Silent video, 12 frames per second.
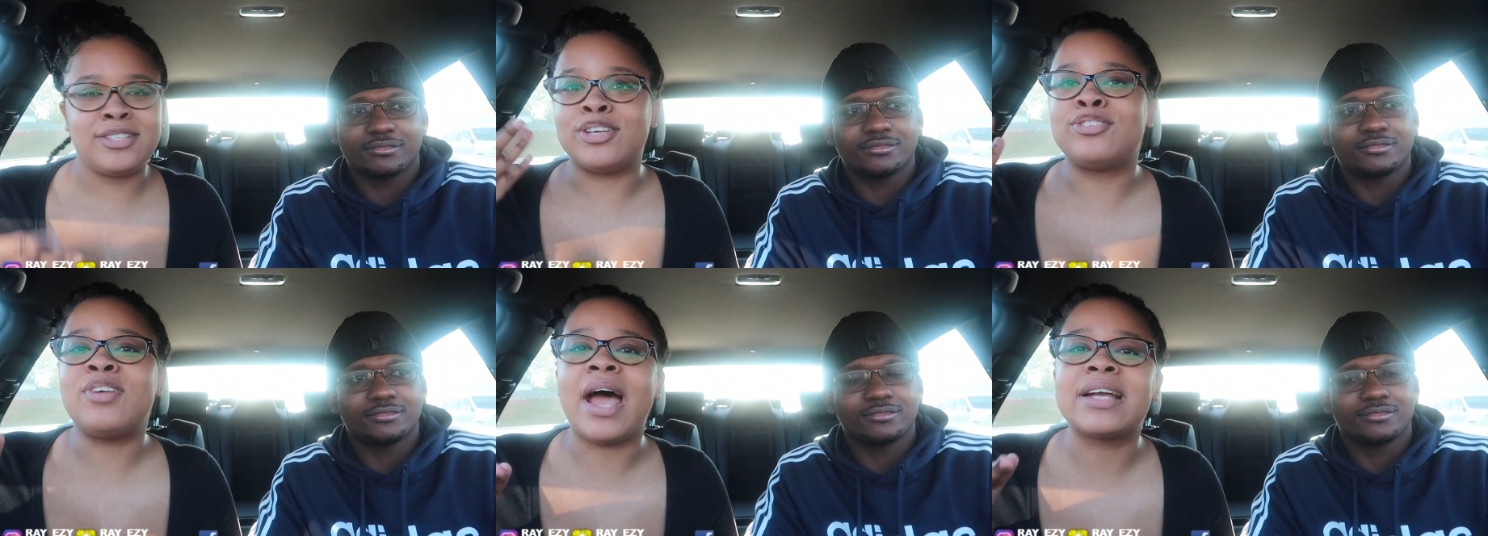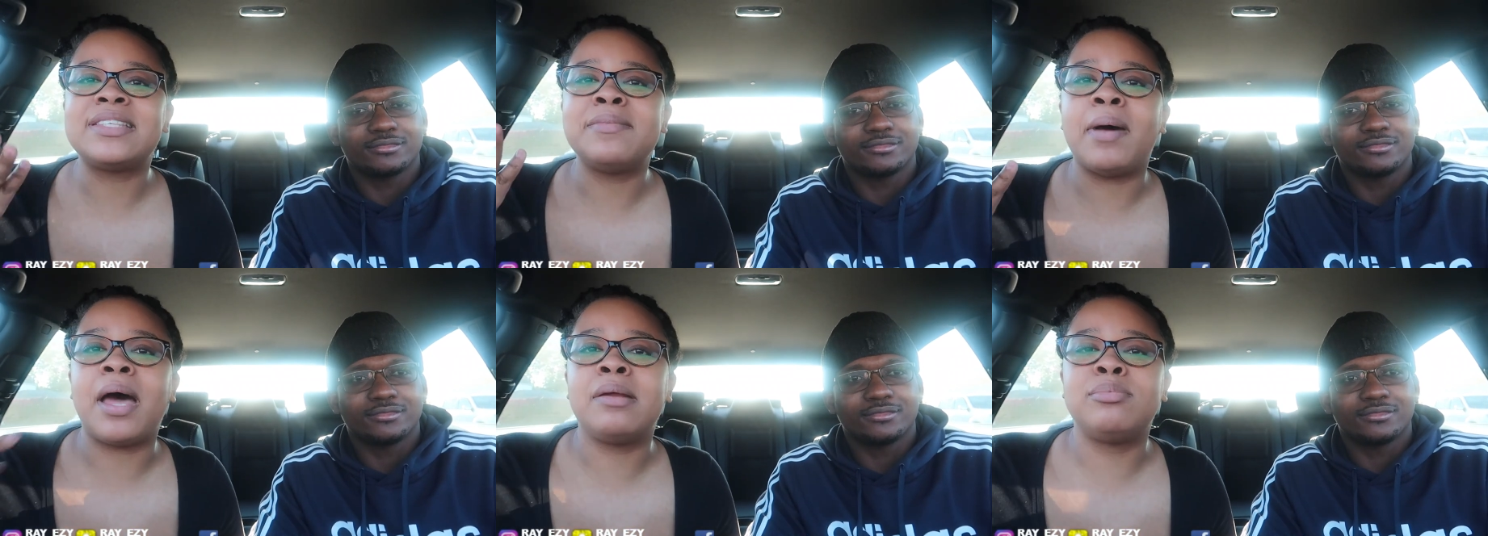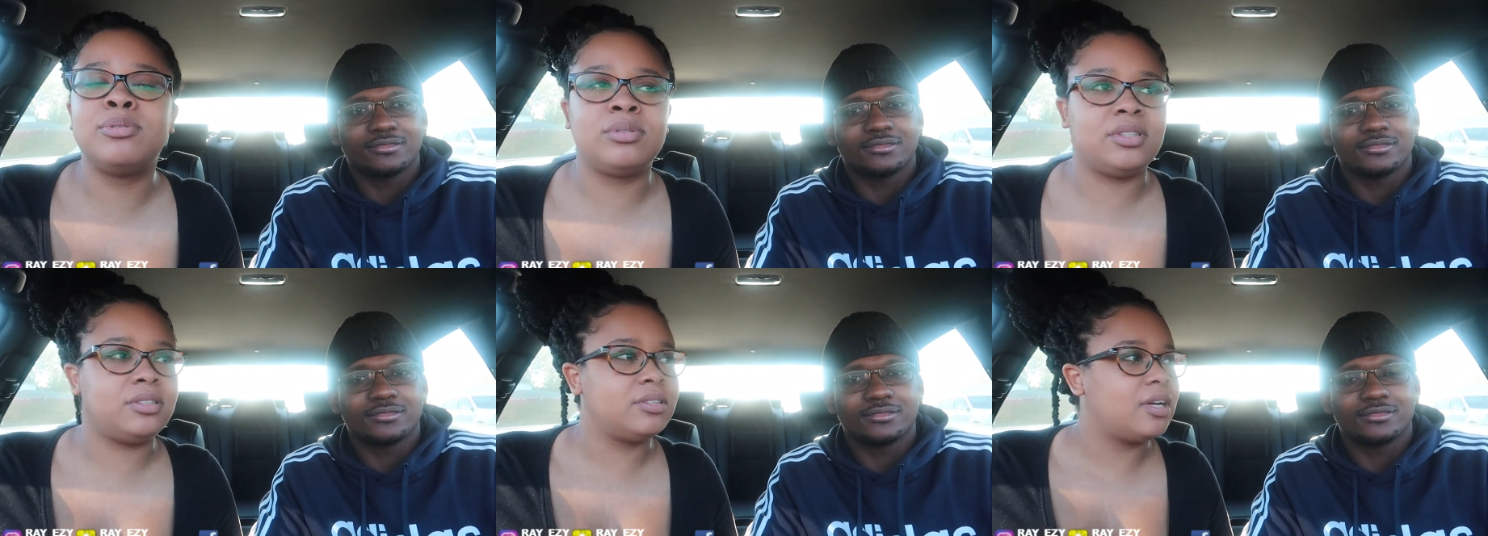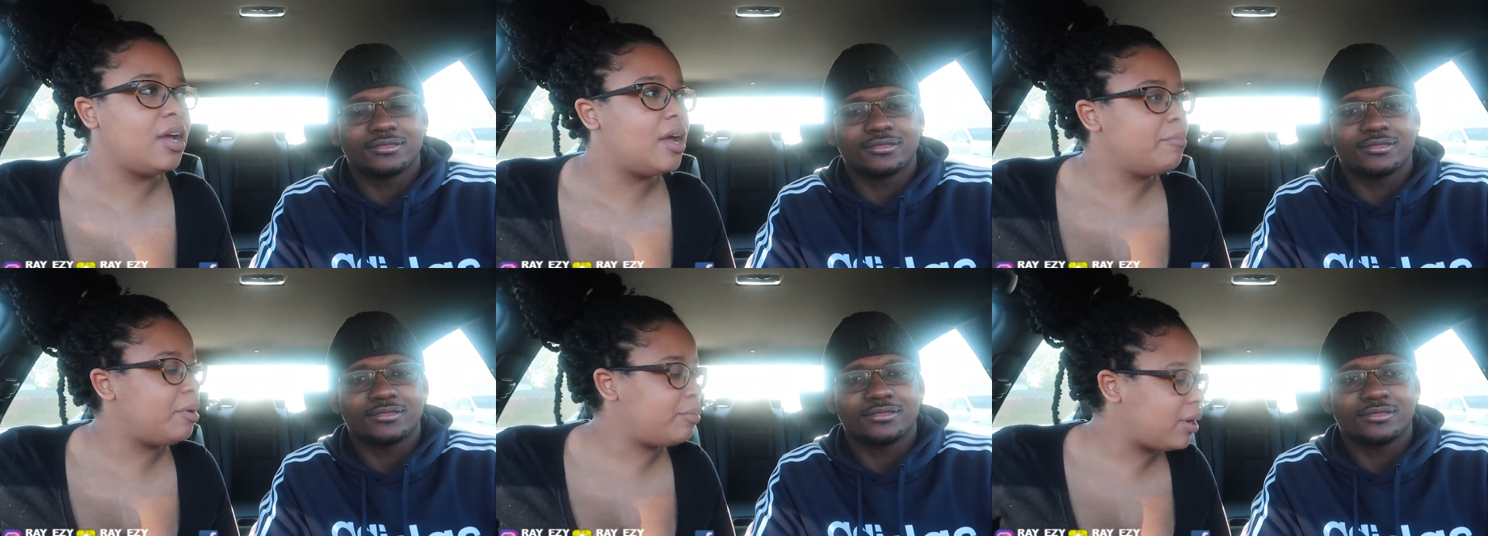Speaker 1: Distracted by the booty.
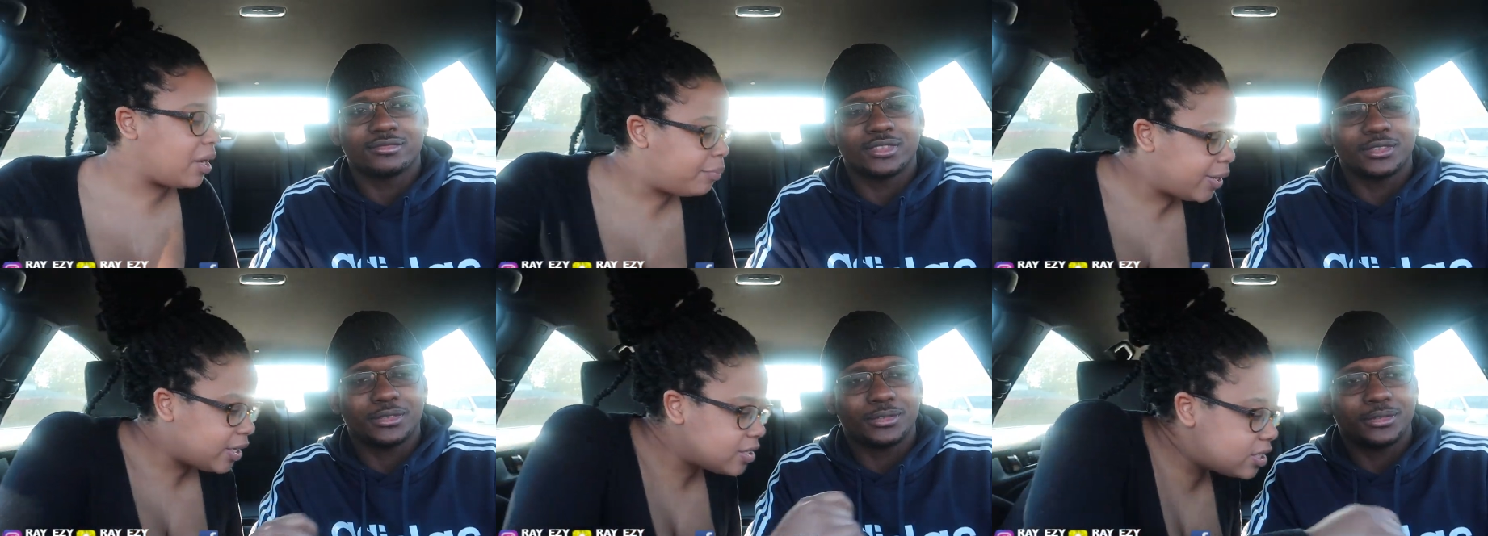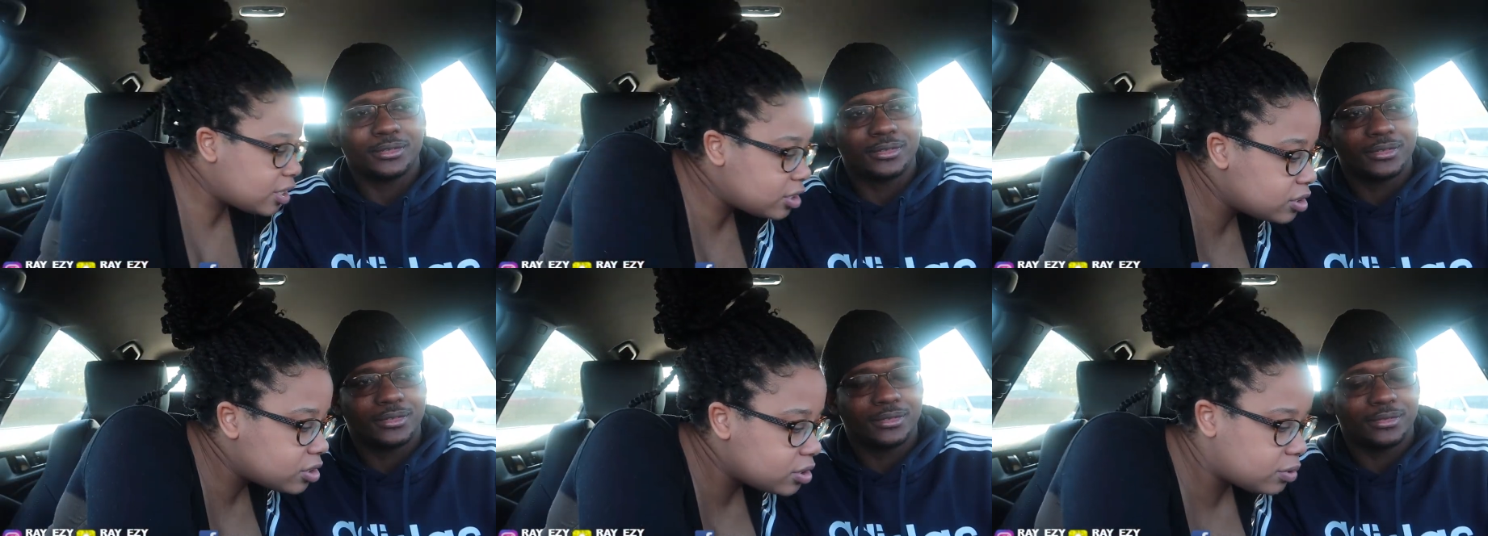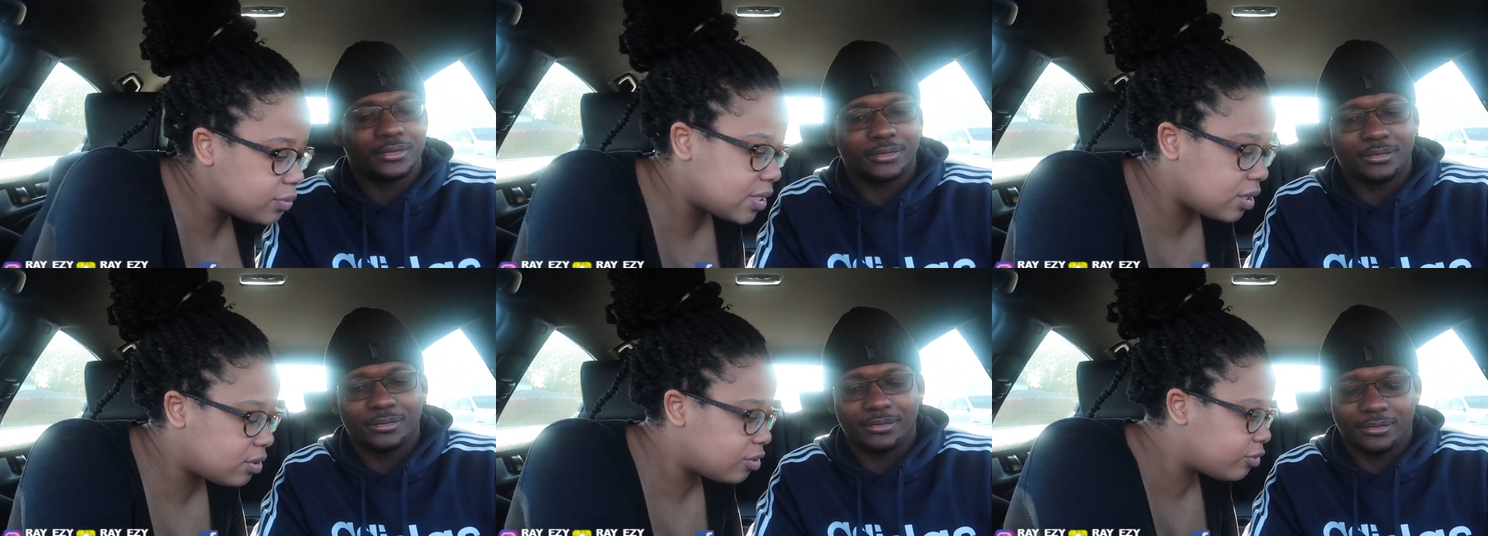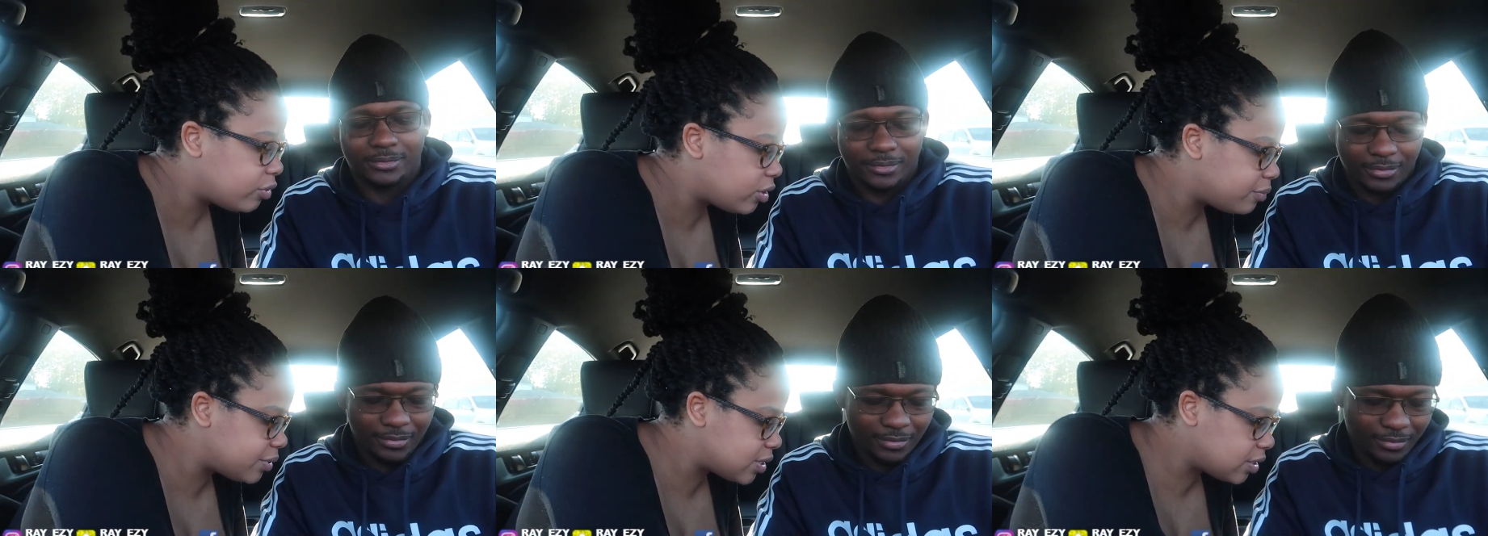You better pay attention. What's that on the
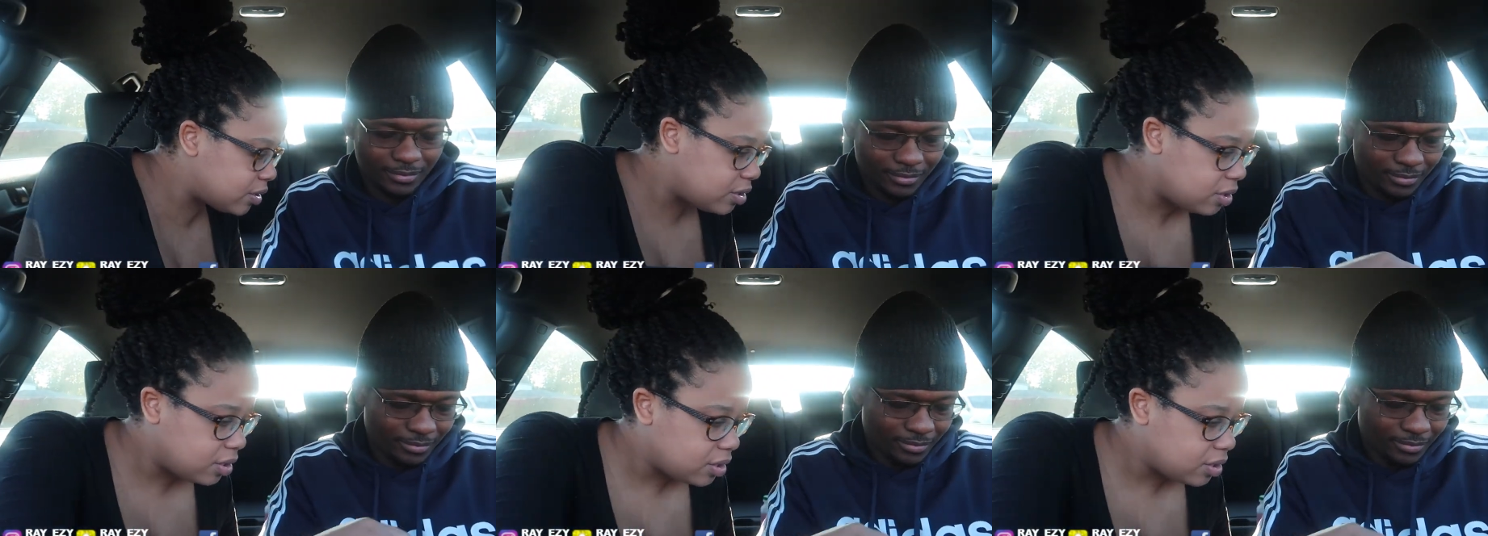floor? Let me see.